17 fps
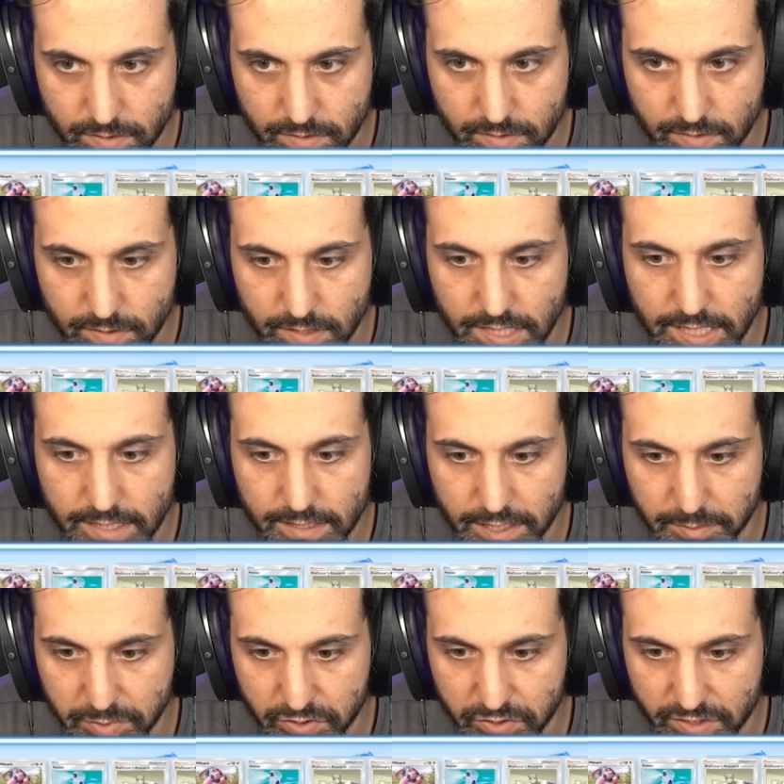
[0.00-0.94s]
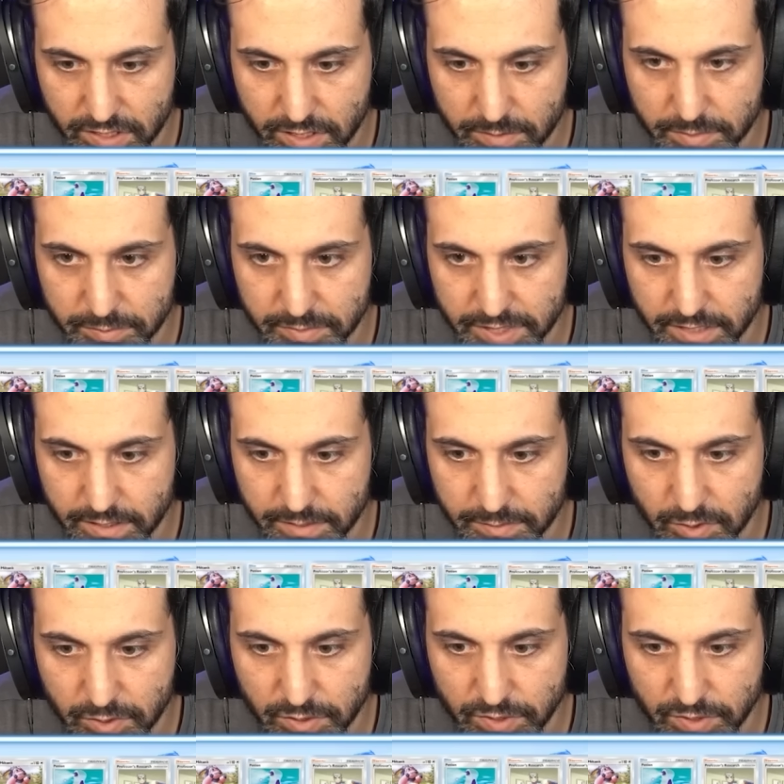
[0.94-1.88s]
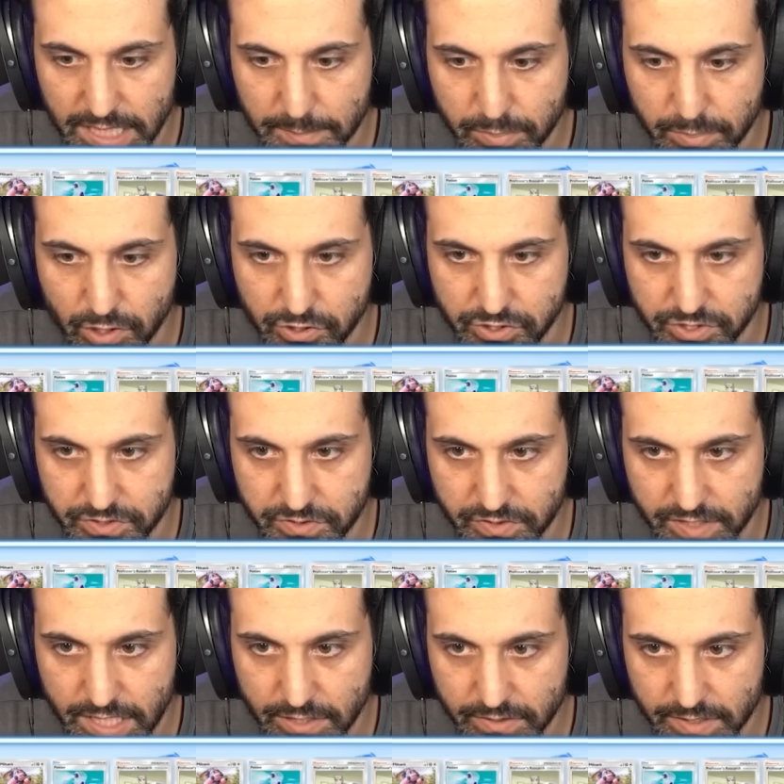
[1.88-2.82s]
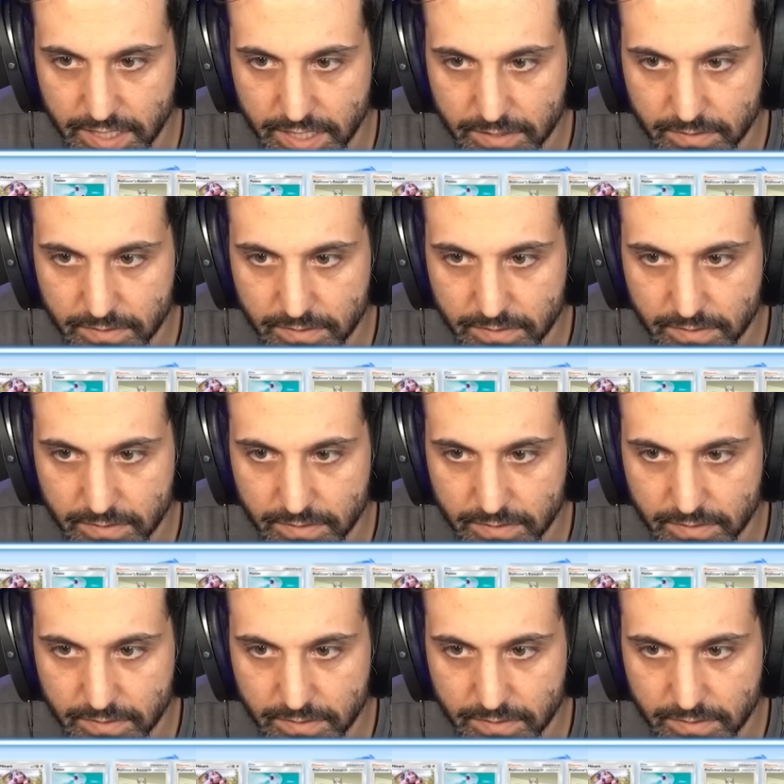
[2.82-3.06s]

And they built it up immediately. But we got potions to counter that.